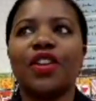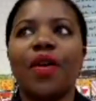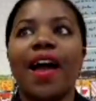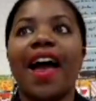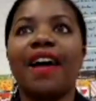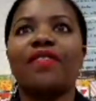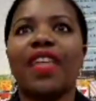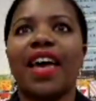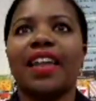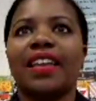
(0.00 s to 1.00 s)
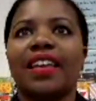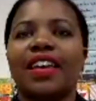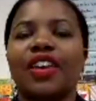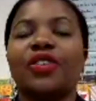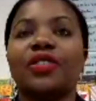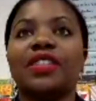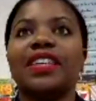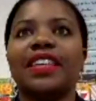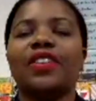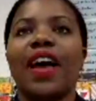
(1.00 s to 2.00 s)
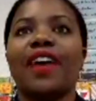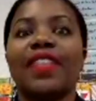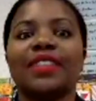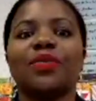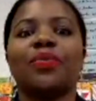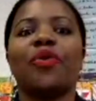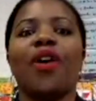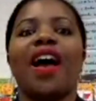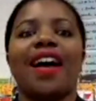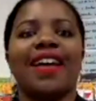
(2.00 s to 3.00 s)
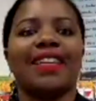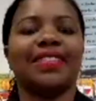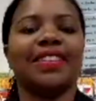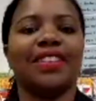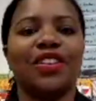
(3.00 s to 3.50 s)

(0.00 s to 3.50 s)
have that, have that surprise, and,